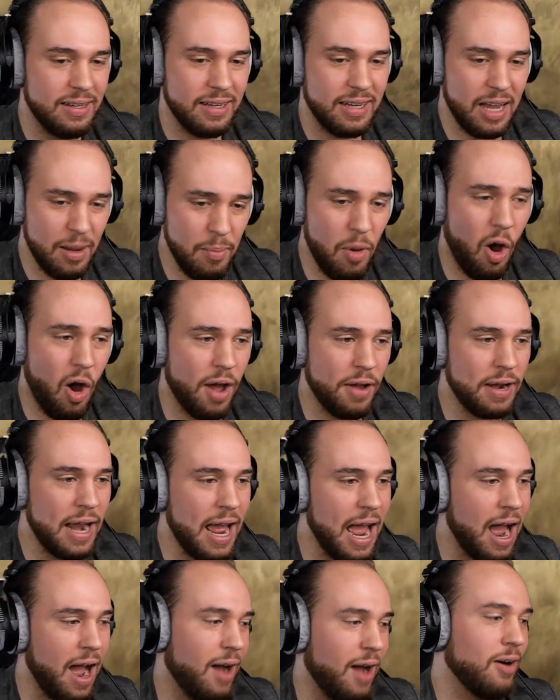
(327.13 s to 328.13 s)
Come on
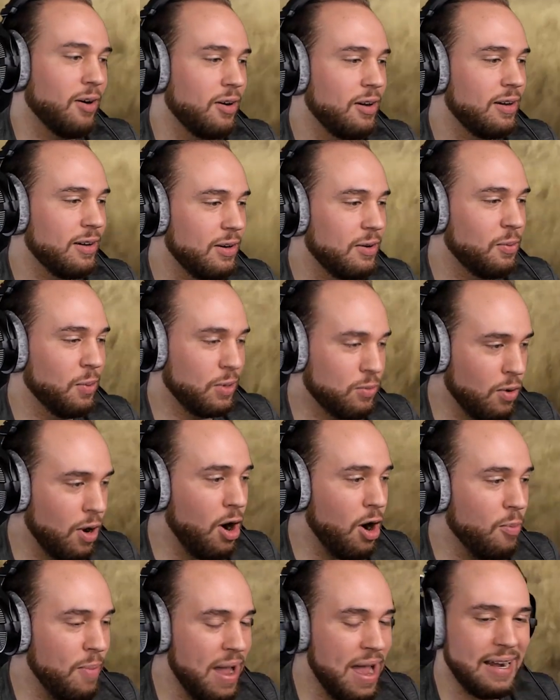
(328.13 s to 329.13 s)
now. We're
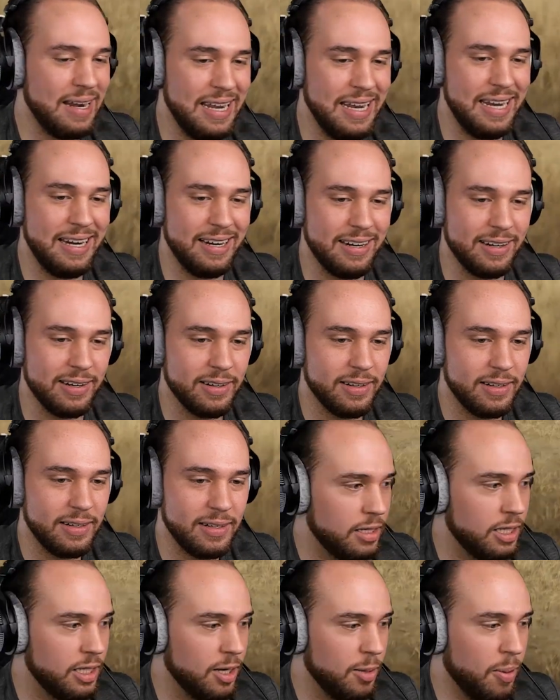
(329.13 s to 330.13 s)
grown men here.
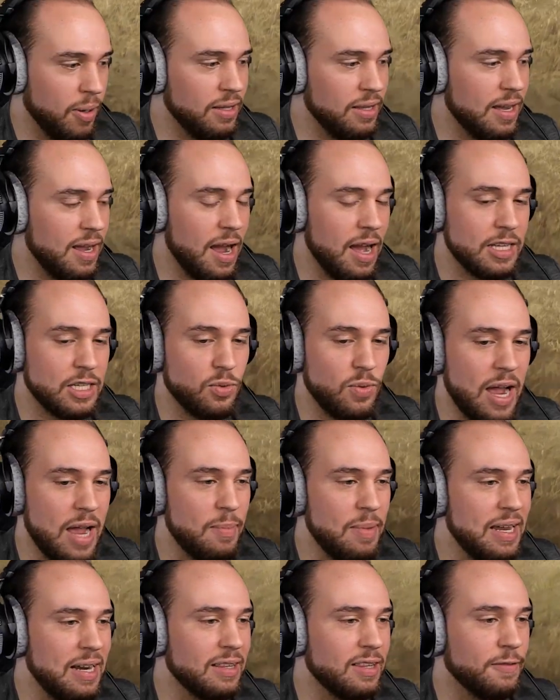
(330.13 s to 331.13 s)
Put the guns away.
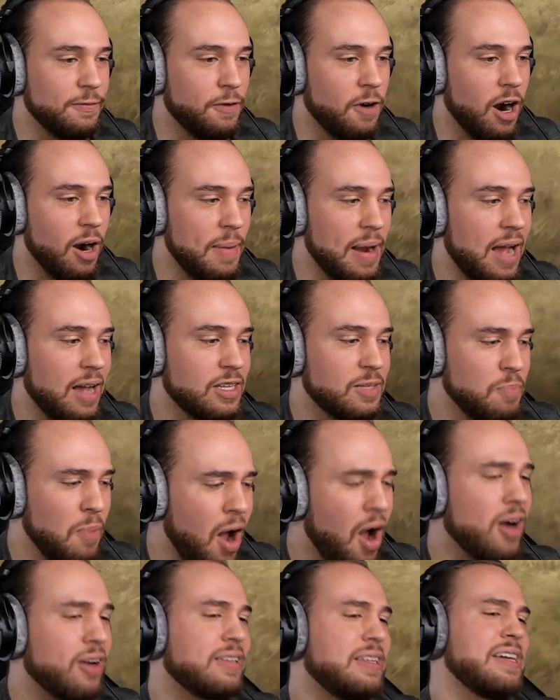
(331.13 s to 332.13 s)
Meet at the farmhouse.
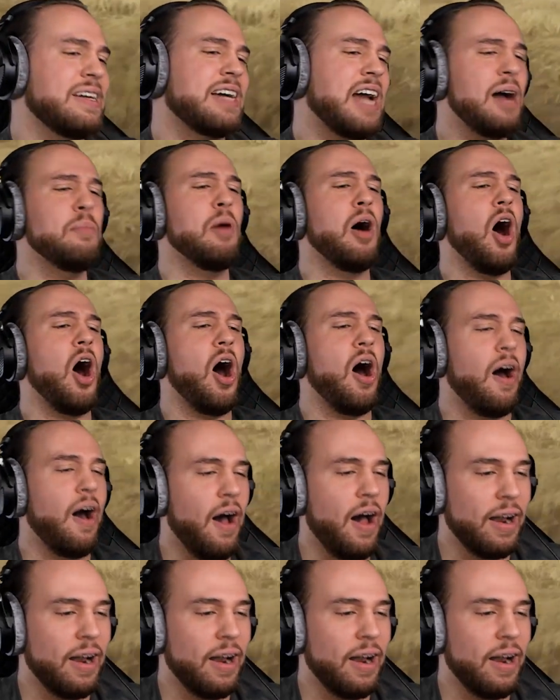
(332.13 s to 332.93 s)
Marty, come on.